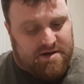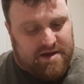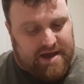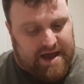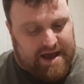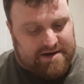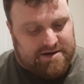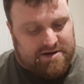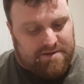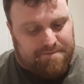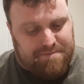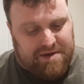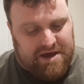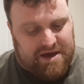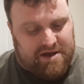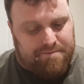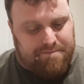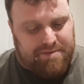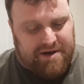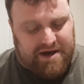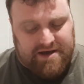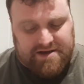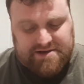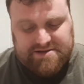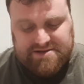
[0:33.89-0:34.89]
and a big
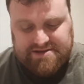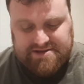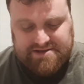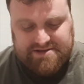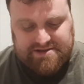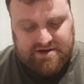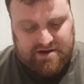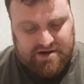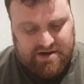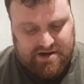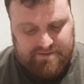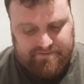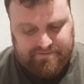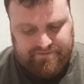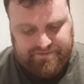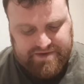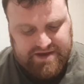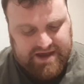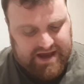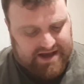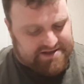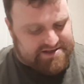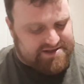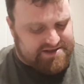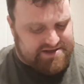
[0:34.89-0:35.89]
base. I'm
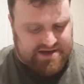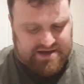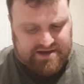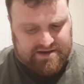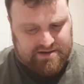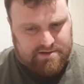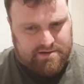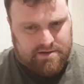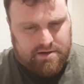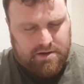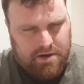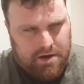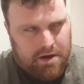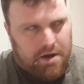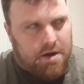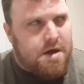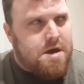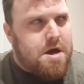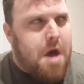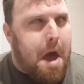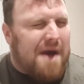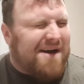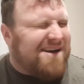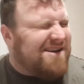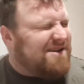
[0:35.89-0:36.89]
guessing
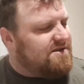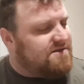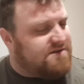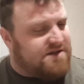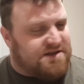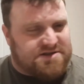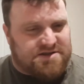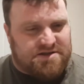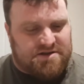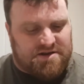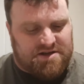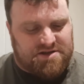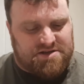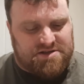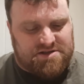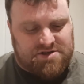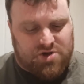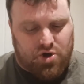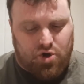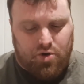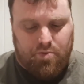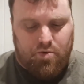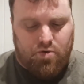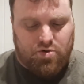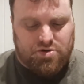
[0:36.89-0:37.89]
there's at least
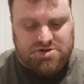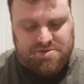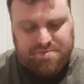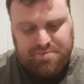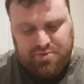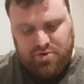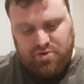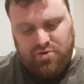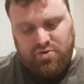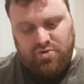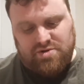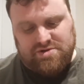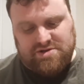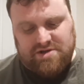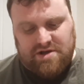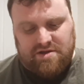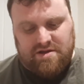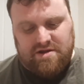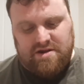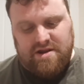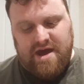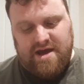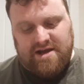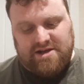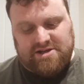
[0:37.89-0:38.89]
2 more sprues in the
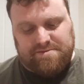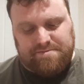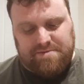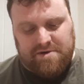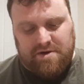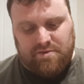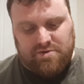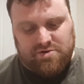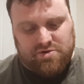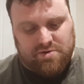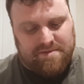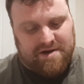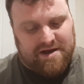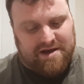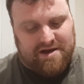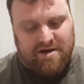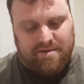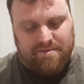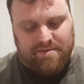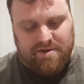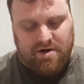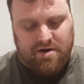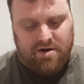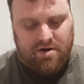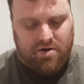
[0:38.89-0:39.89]
next bit which will make
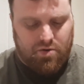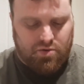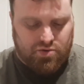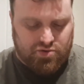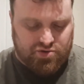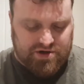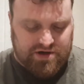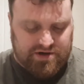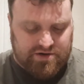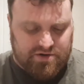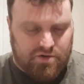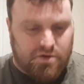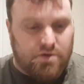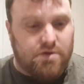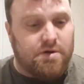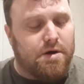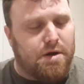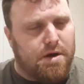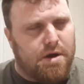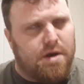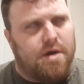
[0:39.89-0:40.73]
up the whole Dreadnought.